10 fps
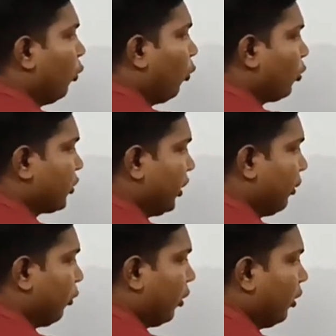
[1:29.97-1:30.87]
all
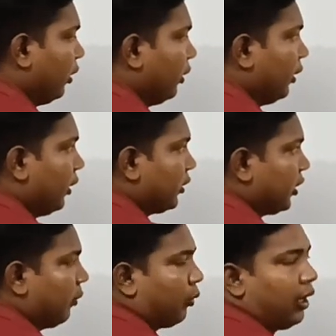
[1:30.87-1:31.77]
syllable.
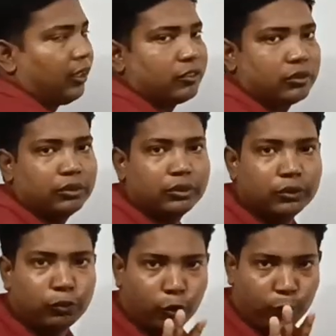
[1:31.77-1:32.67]
Syllable has
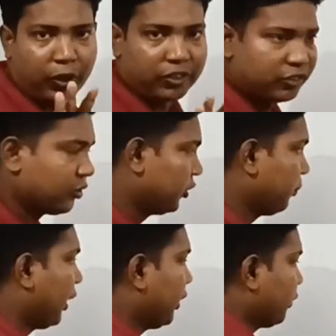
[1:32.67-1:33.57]
four parts,
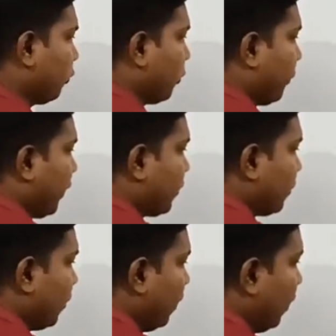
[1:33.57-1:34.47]
divided four parts.